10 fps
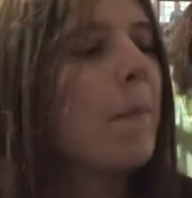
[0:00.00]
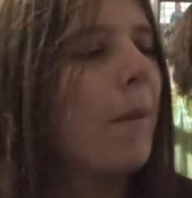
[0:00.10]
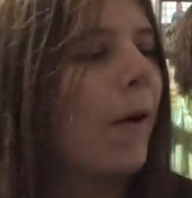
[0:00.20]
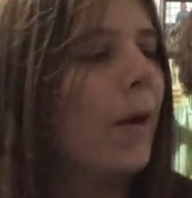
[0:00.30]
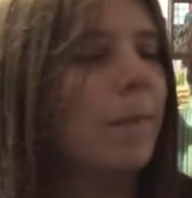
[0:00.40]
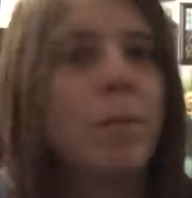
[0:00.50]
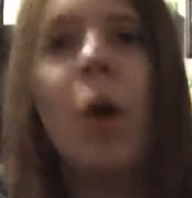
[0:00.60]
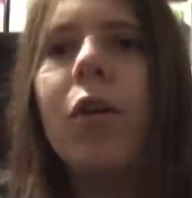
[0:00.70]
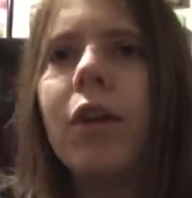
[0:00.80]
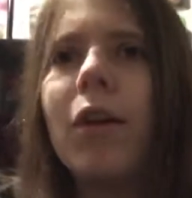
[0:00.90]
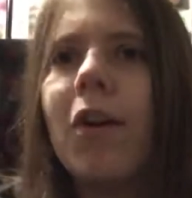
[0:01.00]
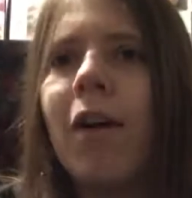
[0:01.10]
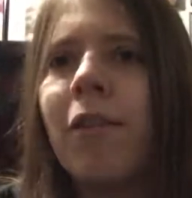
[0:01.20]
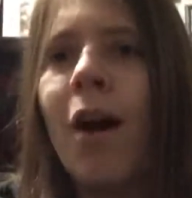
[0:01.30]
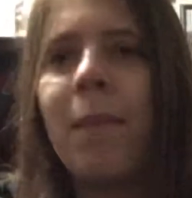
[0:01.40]
But I'm totally going
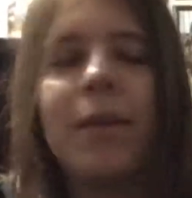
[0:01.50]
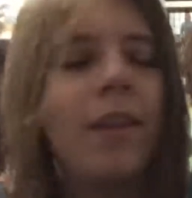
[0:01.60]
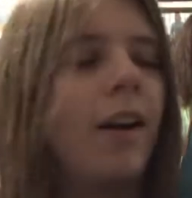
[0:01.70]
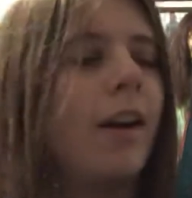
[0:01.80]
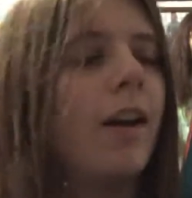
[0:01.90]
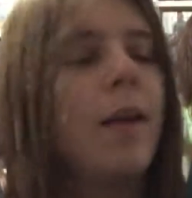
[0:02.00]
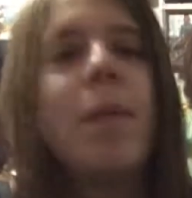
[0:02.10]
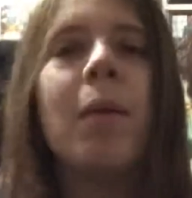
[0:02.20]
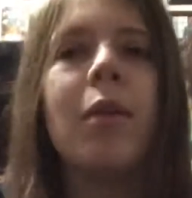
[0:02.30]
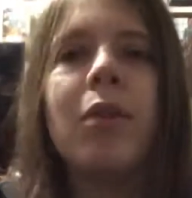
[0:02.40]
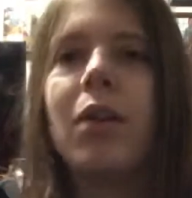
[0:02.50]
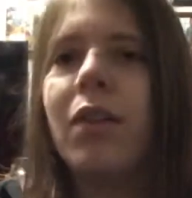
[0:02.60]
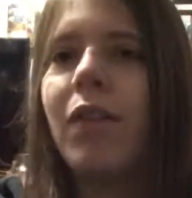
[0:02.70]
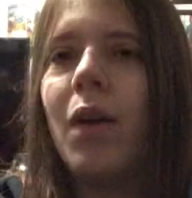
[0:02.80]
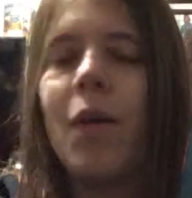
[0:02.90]
off topic there. Maybe I'll do a
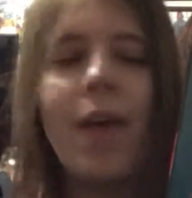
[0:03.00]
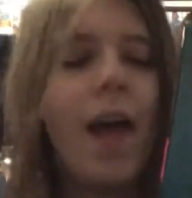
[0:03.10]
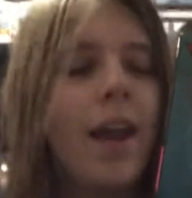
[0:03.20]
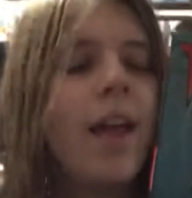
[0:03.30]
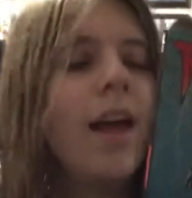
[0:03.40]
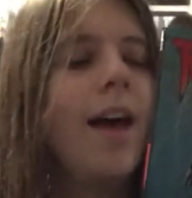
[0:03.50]
review on that.